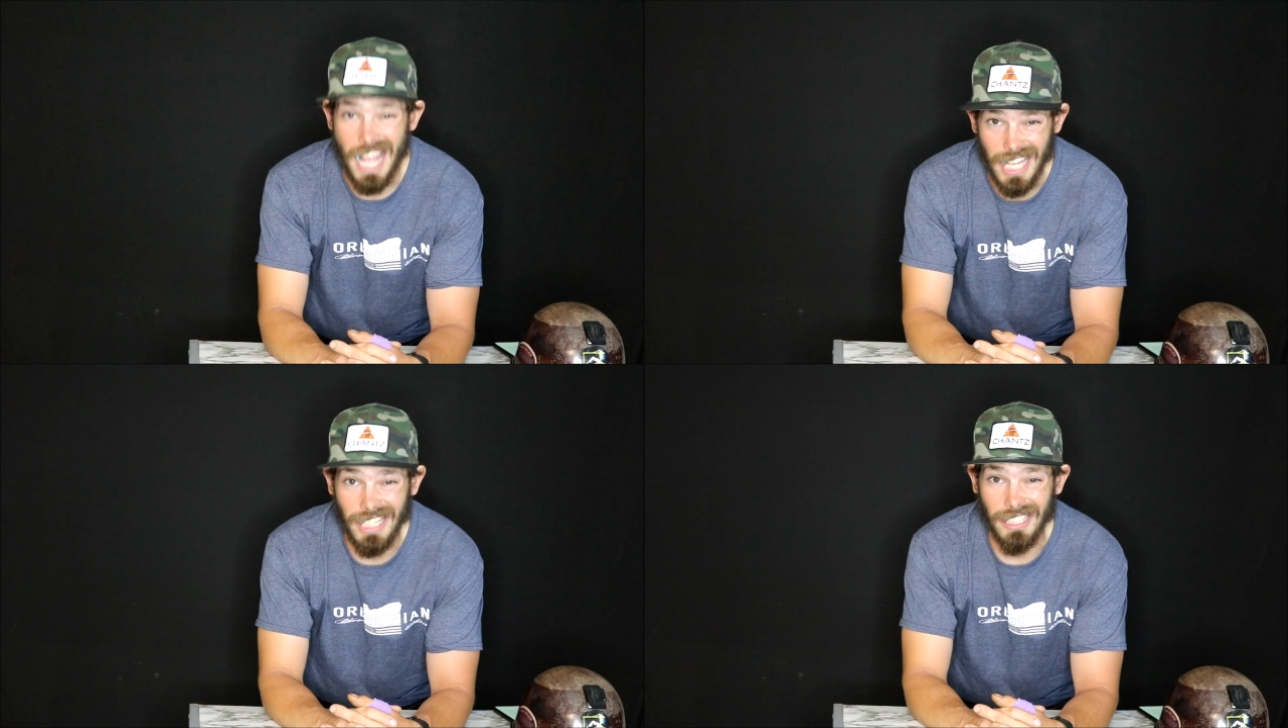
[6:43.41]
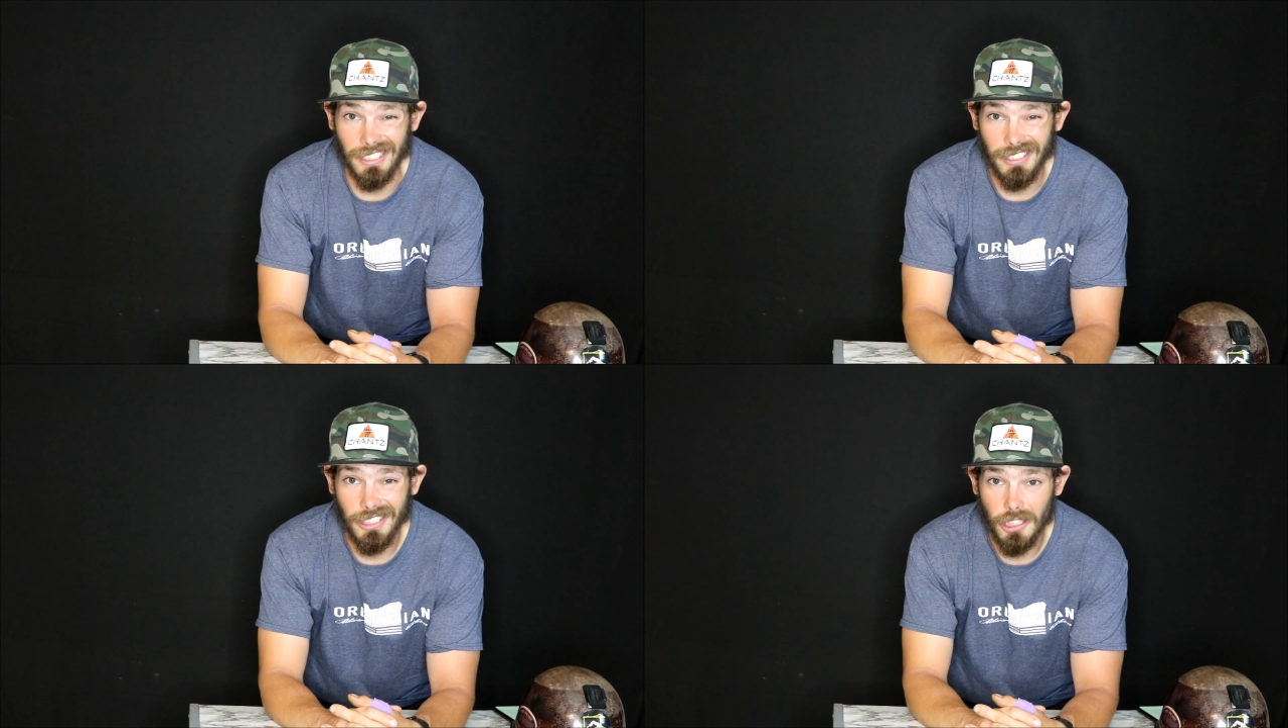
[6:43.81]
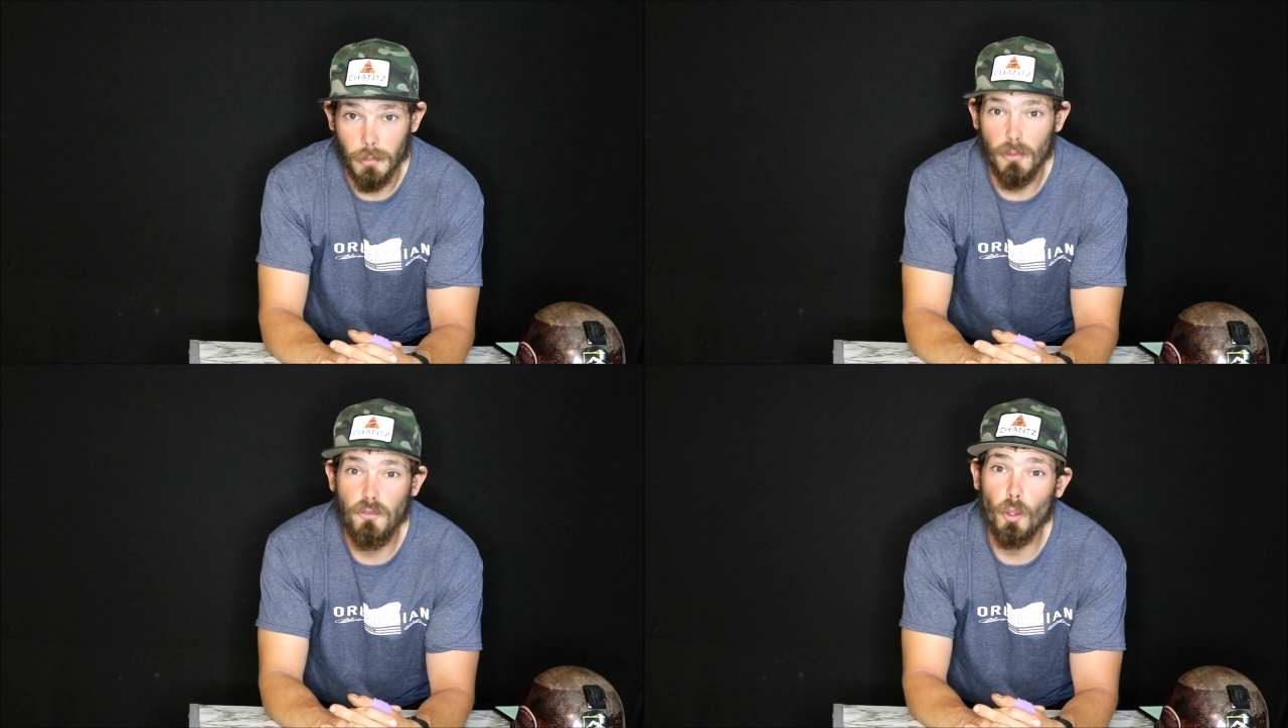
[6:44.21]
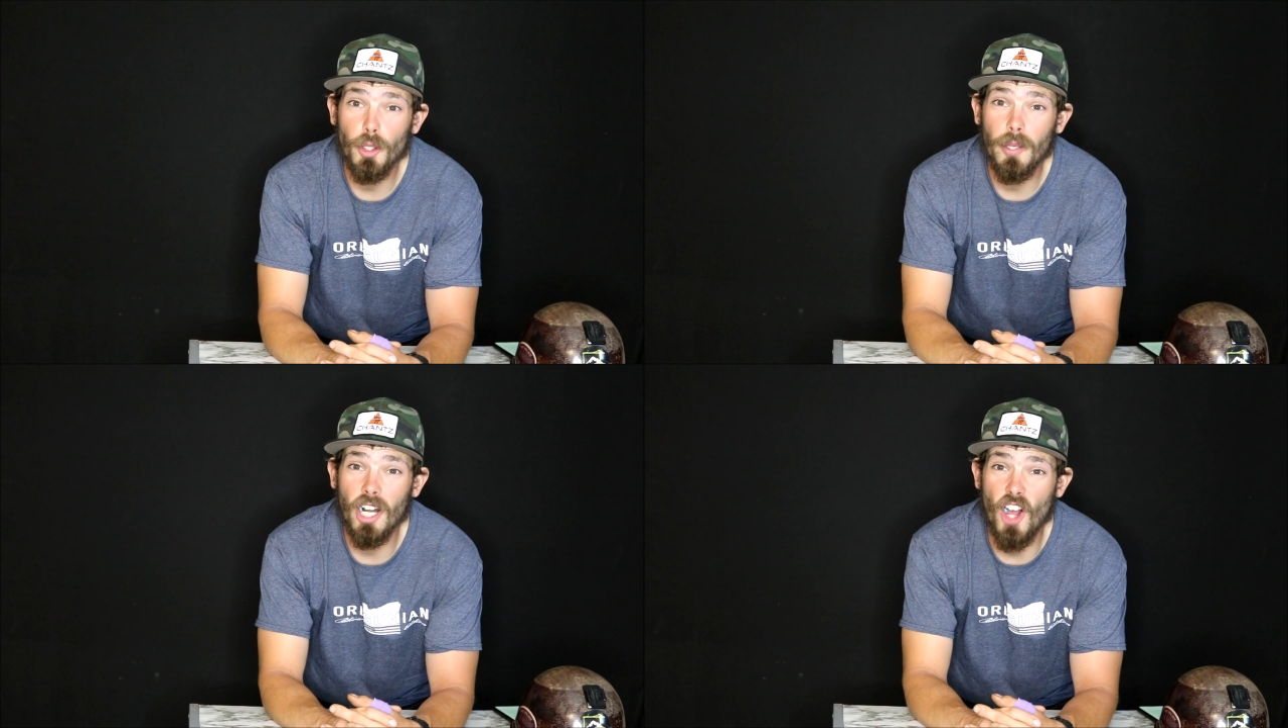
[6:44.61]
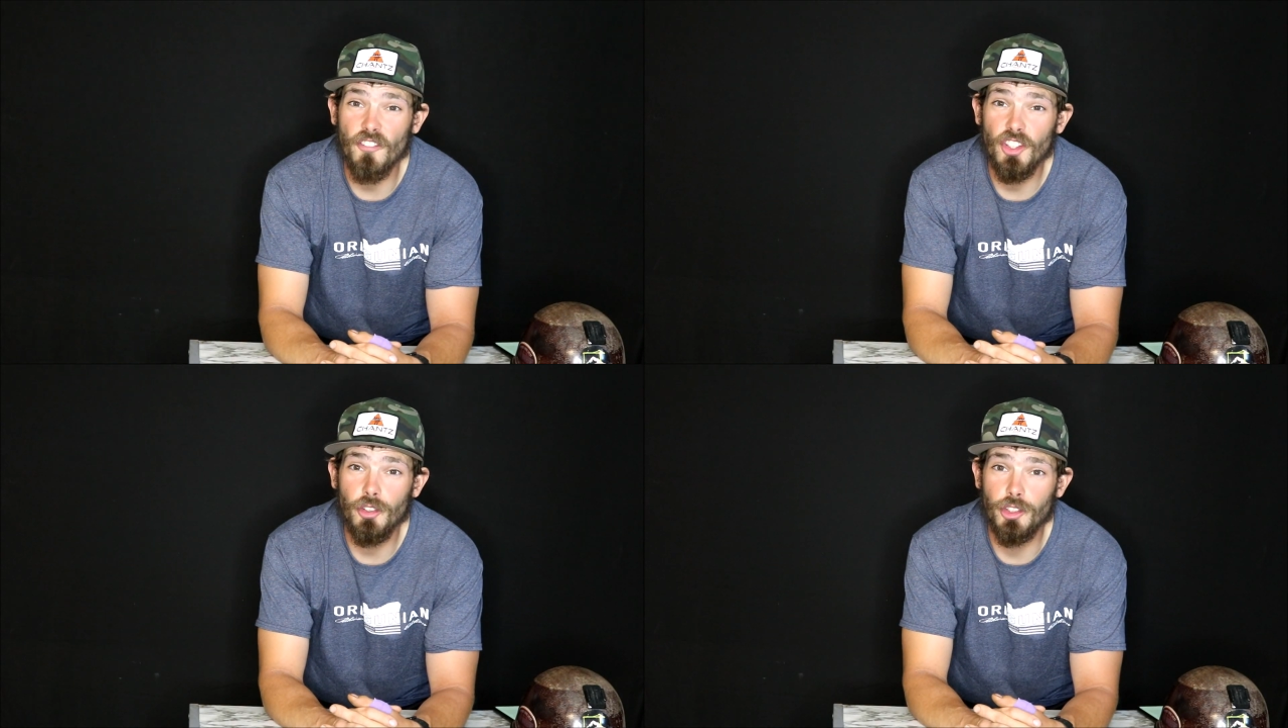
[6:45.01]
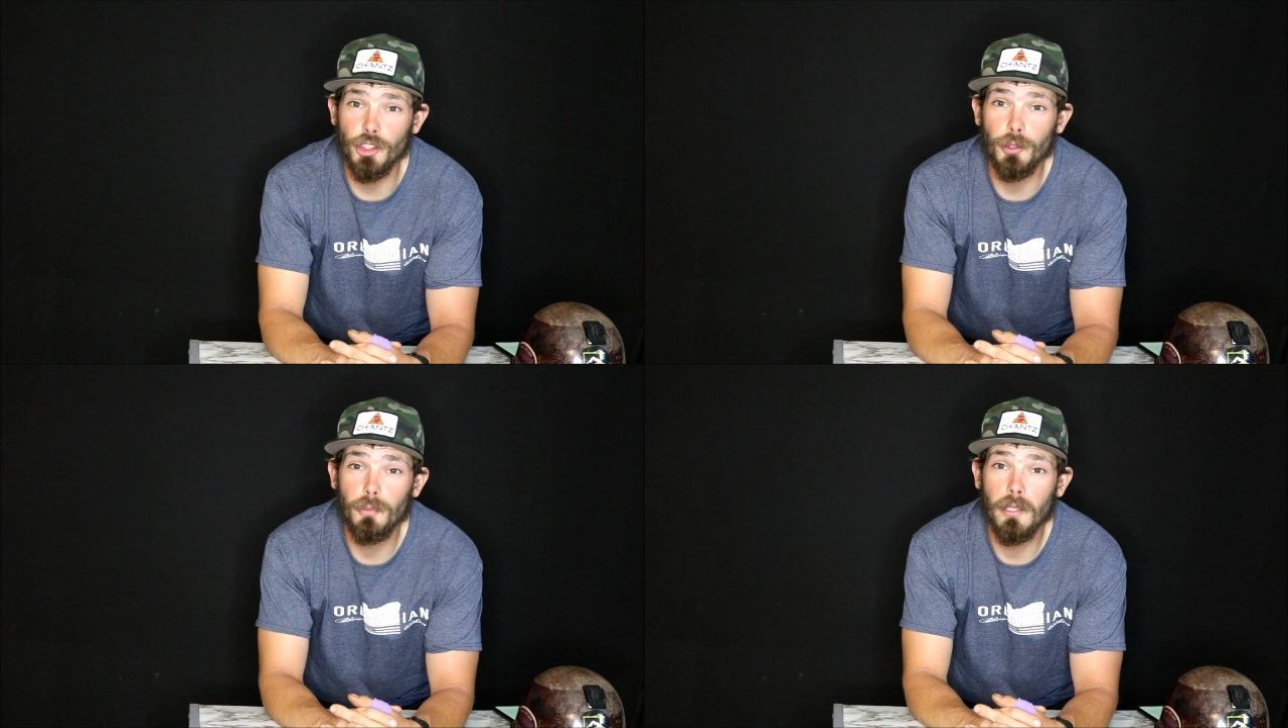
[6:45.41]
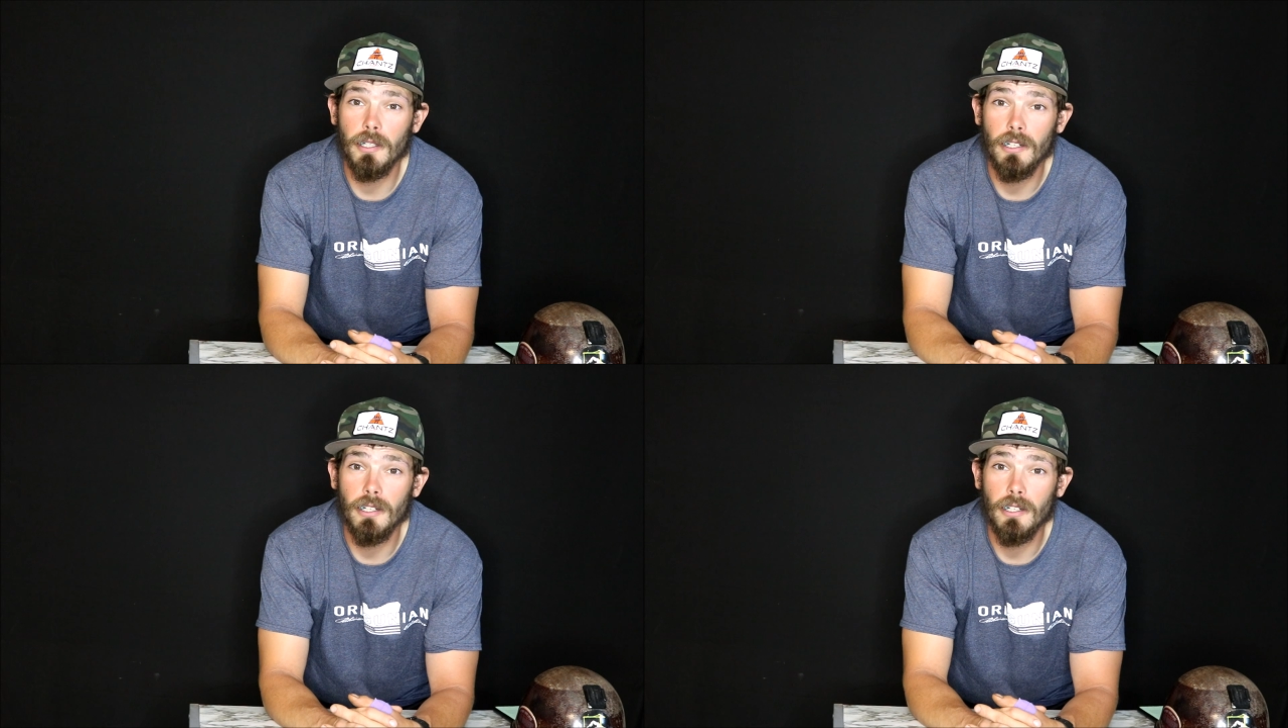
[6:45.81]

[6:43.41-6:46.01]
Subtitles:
and before you get off YouTube,